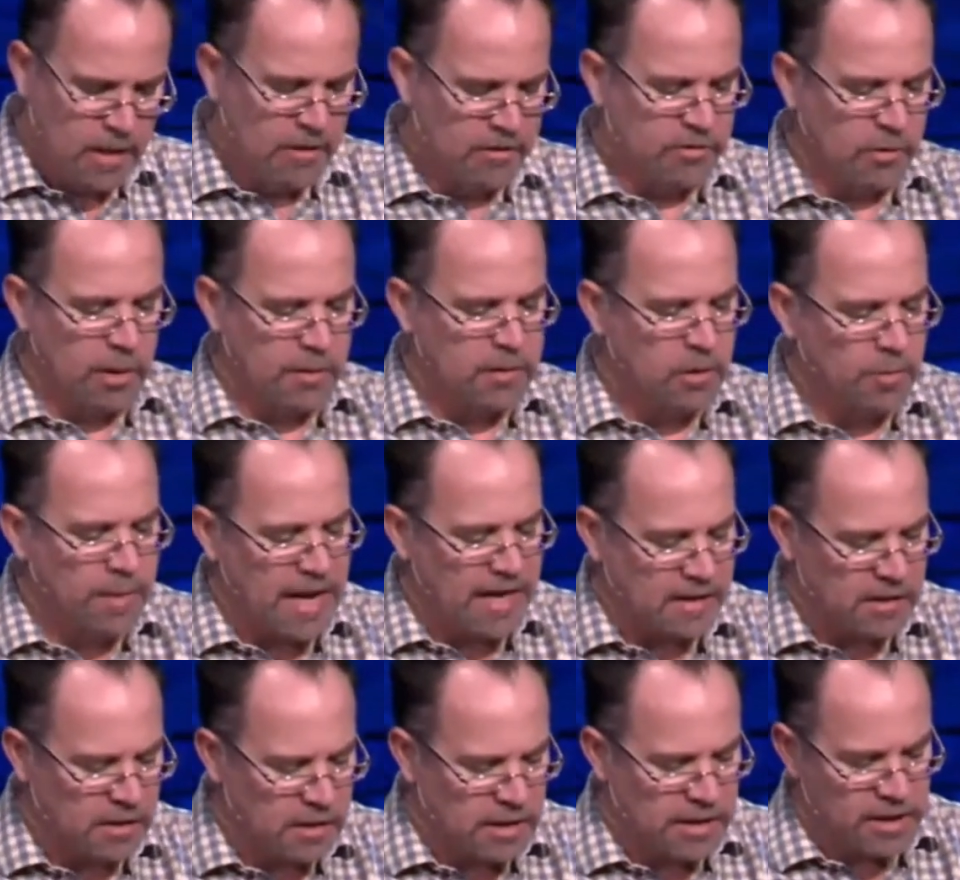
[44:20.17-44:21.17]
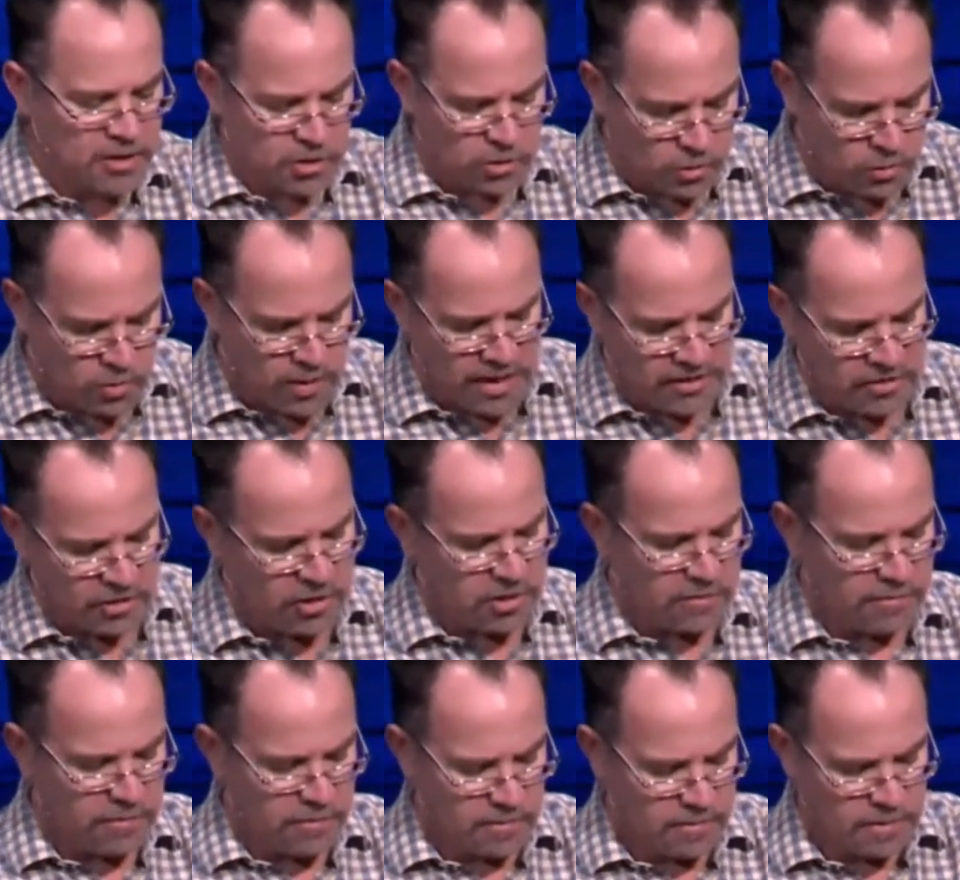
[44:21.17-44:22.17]
So I would go back to the initial
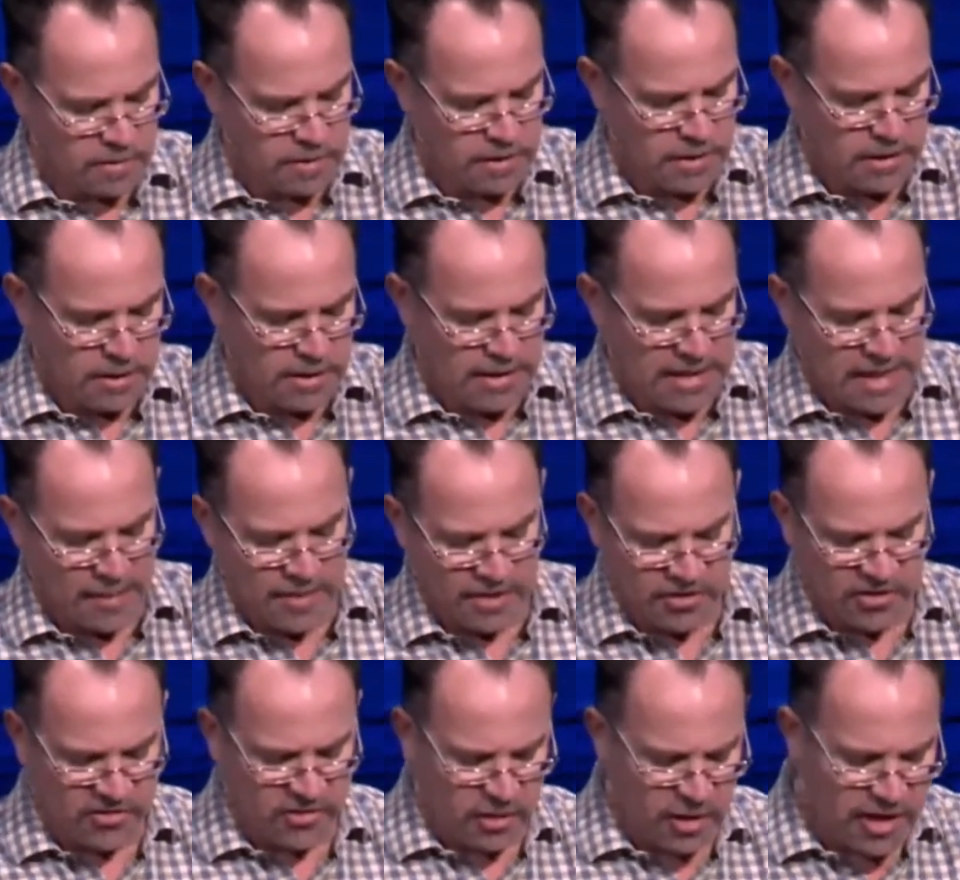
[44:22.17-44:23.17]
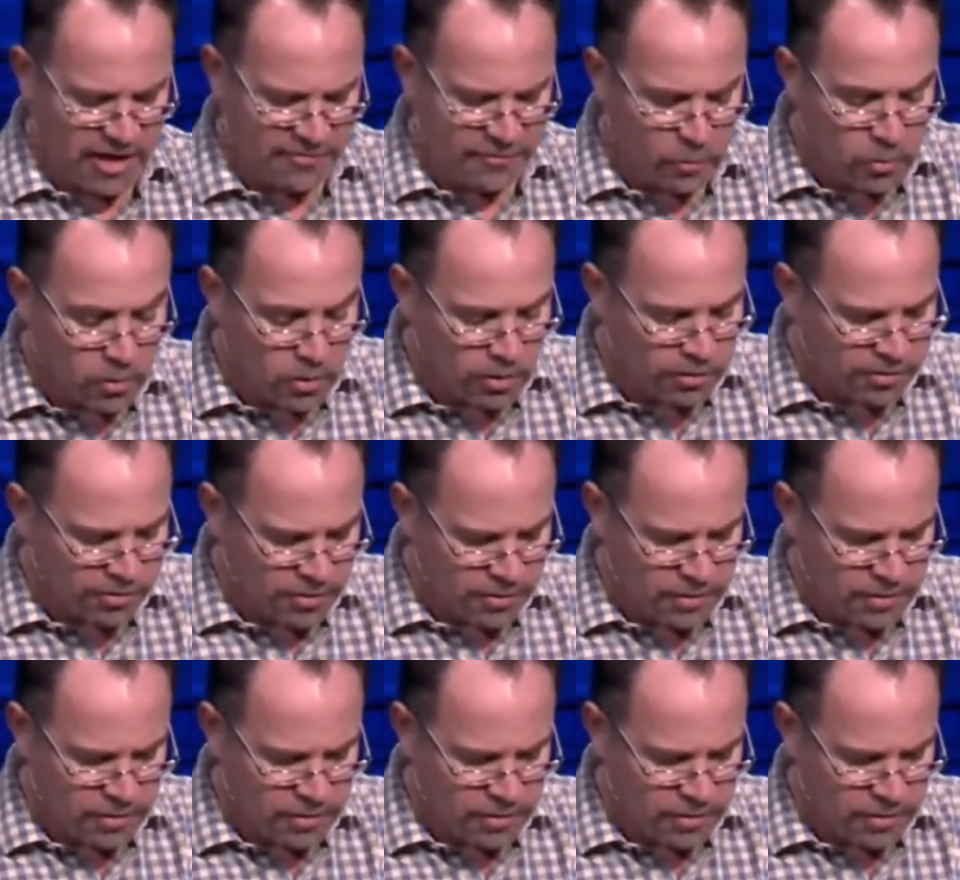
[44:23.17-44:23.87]
question. How much is a life worth?